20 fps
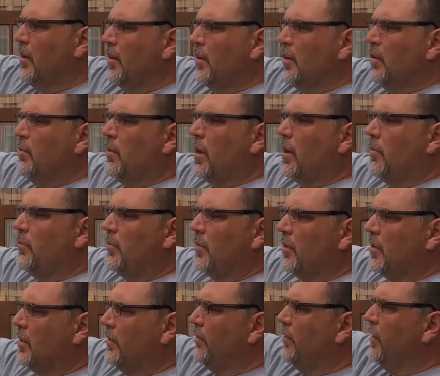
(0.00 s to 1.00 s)
You want them
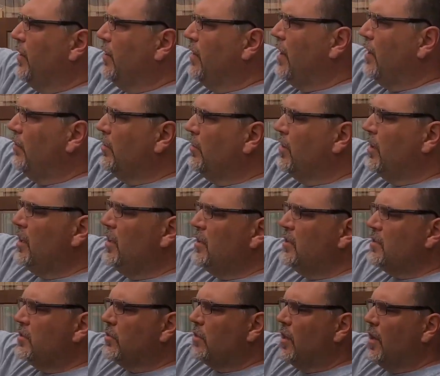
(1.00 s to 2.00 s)
to fill out
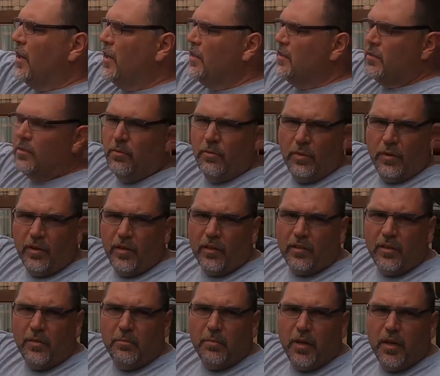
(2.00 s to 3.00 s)
these trays with
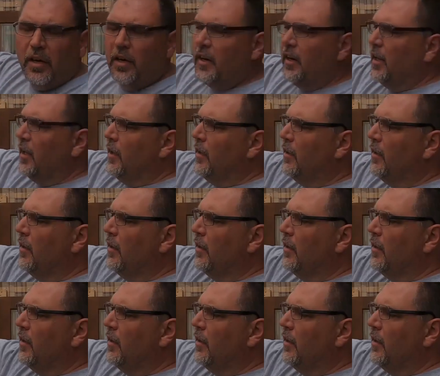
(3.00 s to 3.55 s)
nothing but honey.